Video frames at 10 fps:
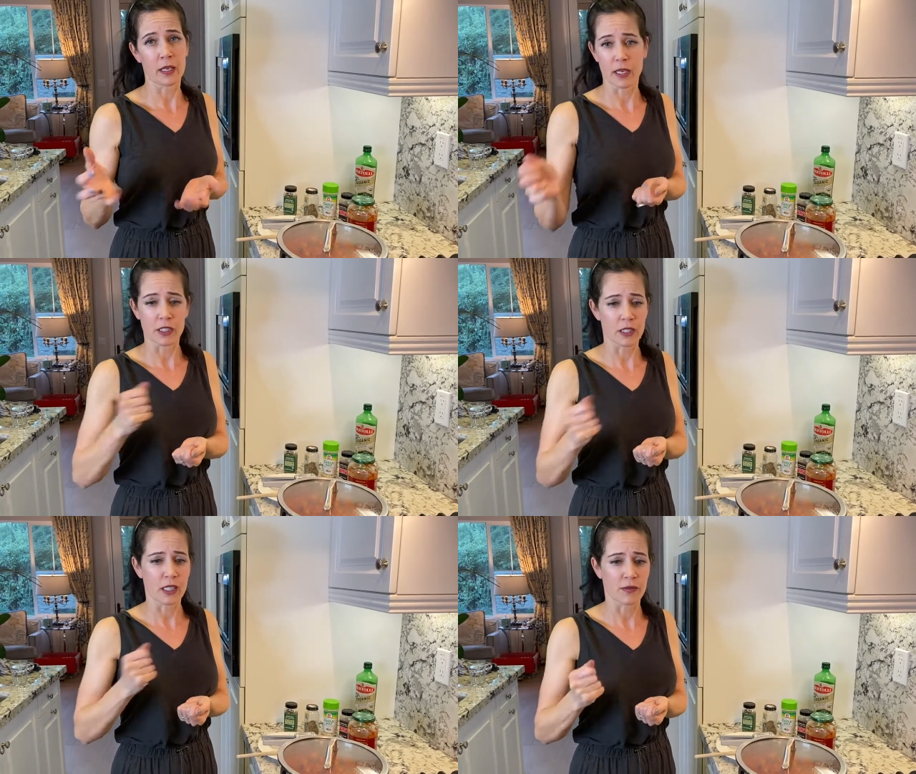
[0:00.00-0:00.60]
And I
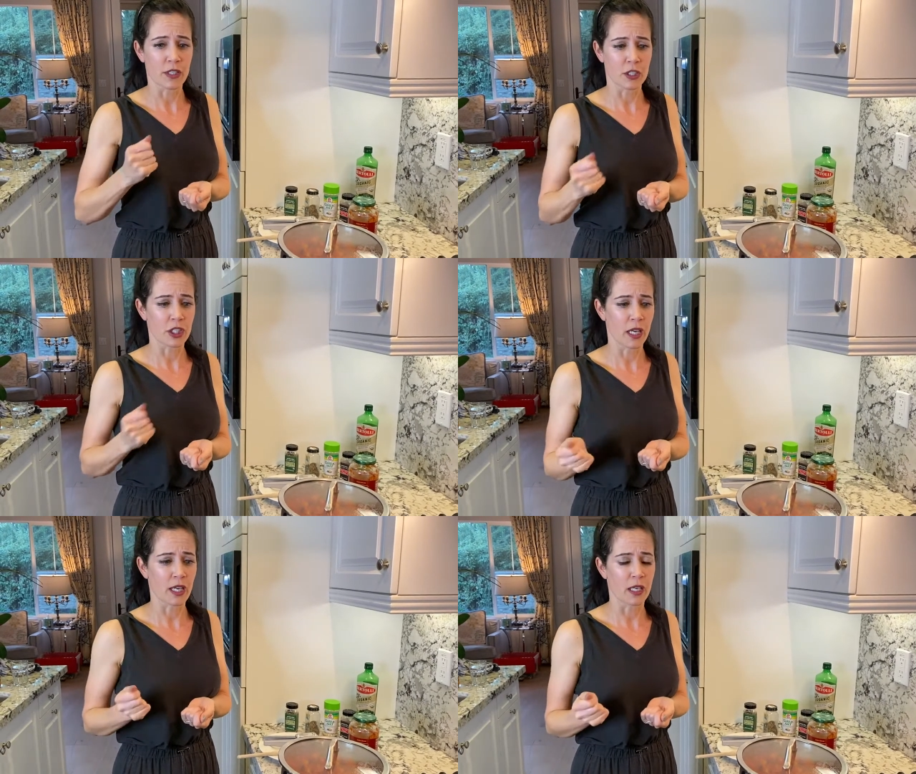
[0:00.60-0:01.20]
just give it a
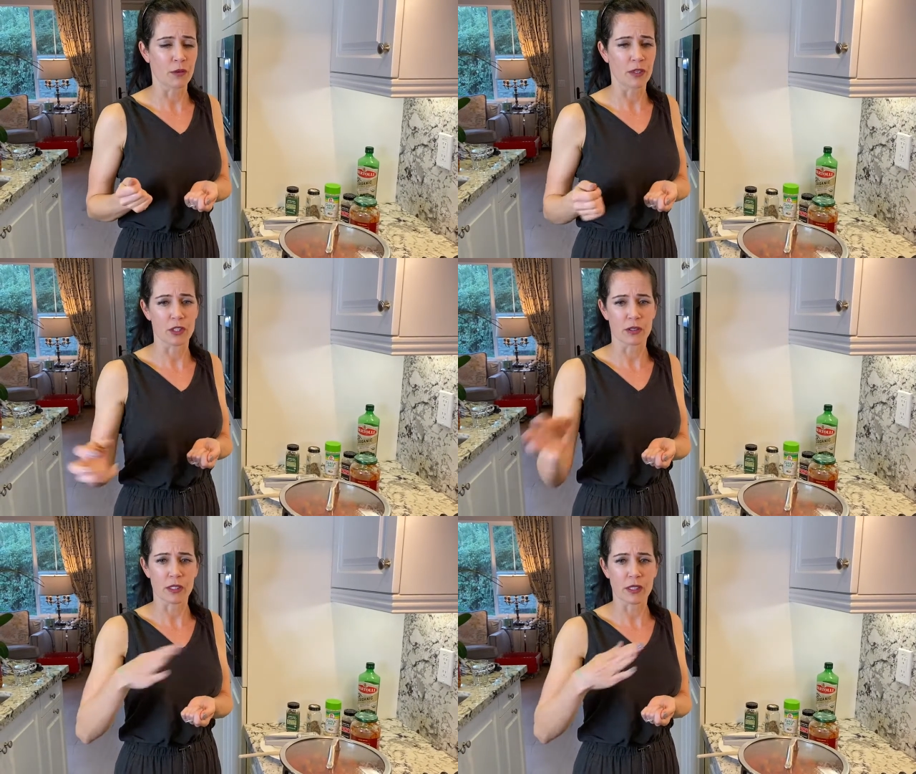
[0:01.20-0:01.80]
shake, and we
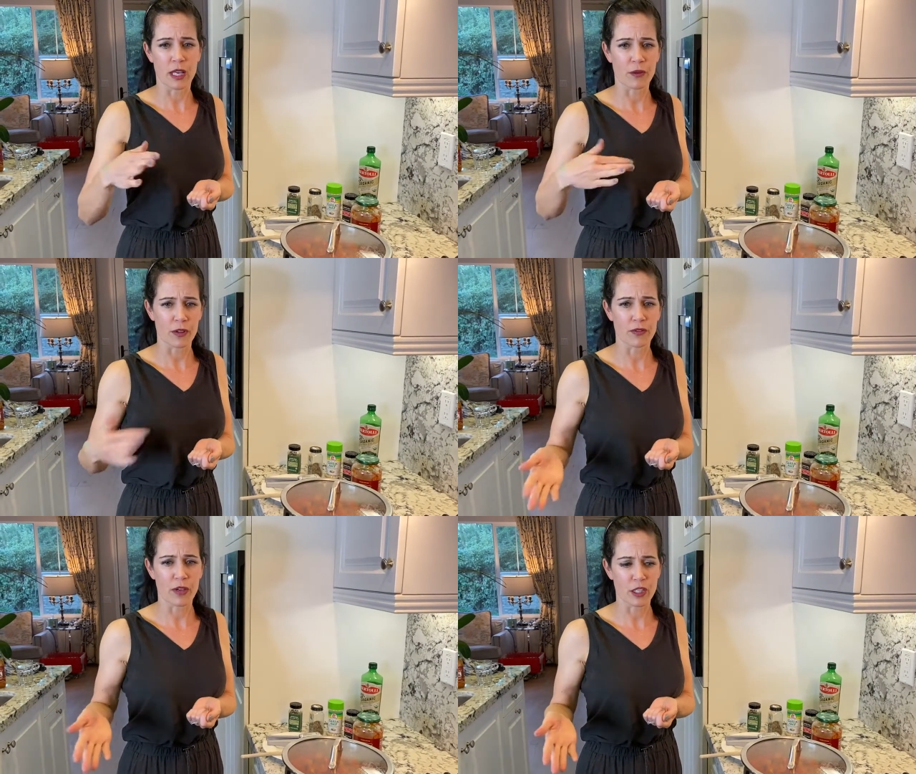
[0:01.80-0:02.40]
drizzle that over the
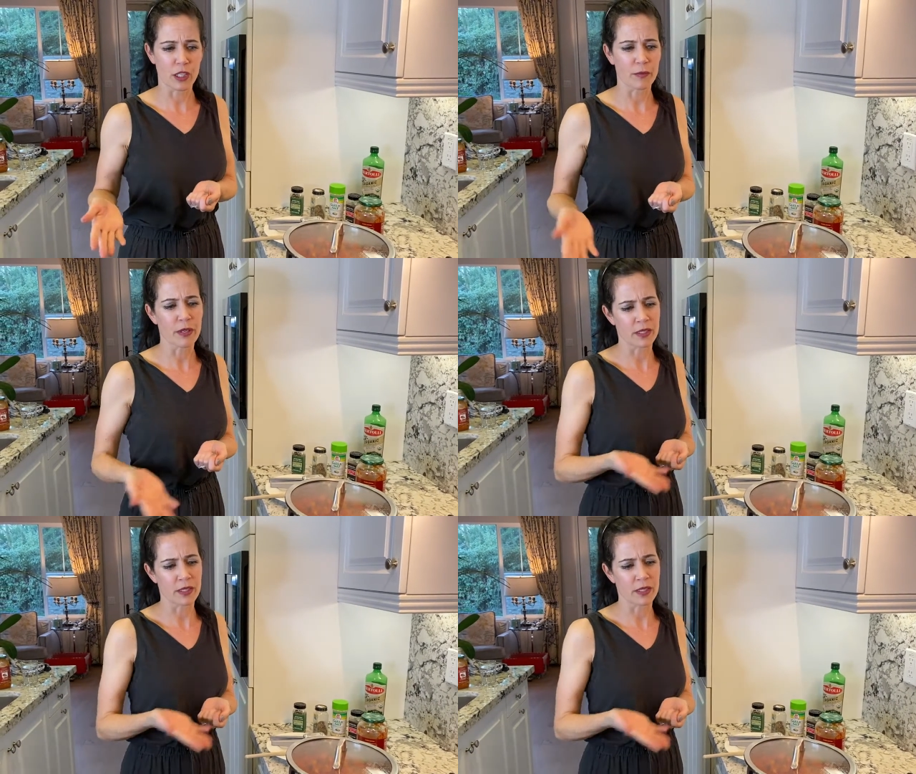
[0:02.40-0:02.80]
vegetables,